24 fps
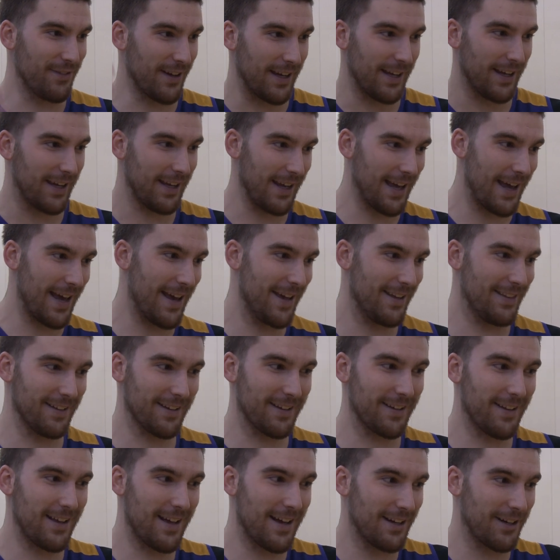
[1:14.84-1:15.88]
Viking hat and the
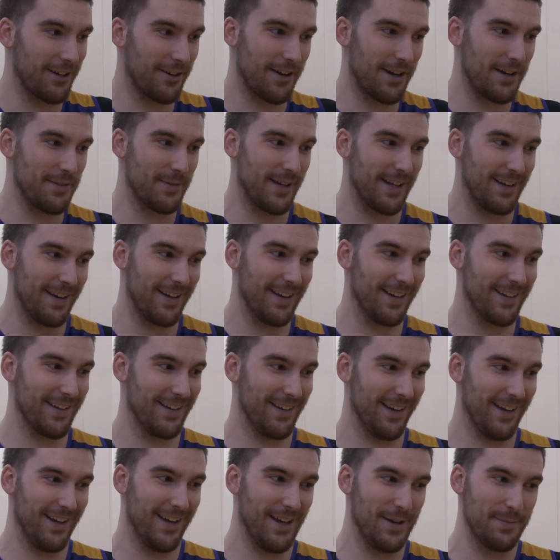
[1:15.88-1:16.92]
clock around my neck
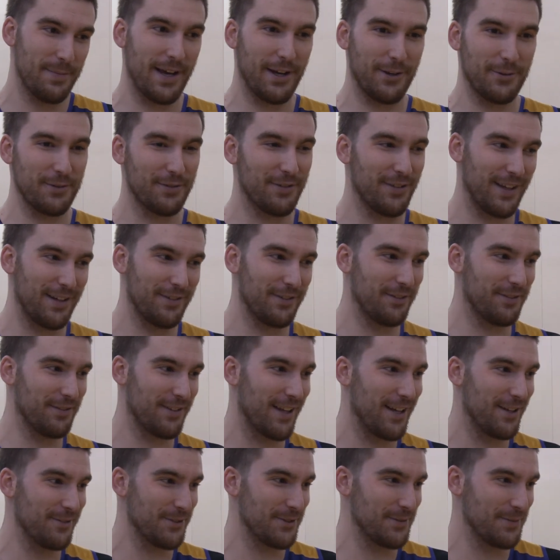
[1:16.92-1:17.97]
back when Flavor of
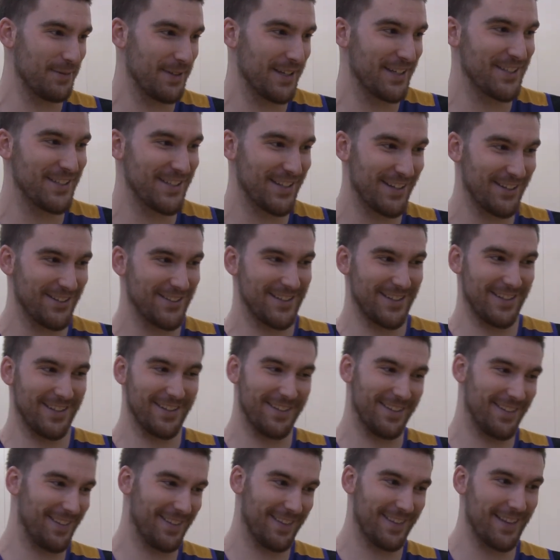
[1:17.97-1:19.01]
Love was a big show,
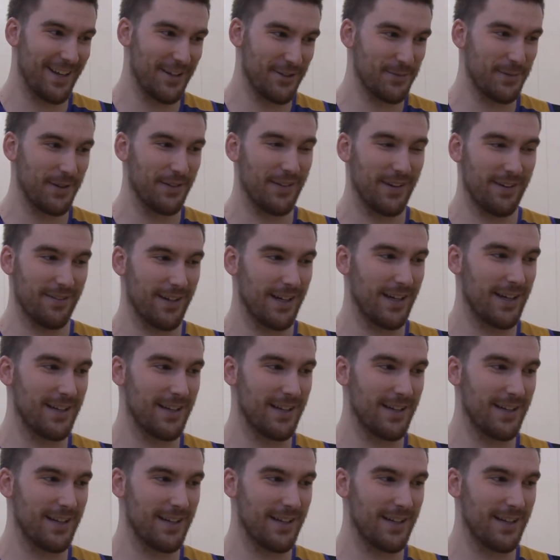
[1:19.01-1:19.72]
so that was my favorite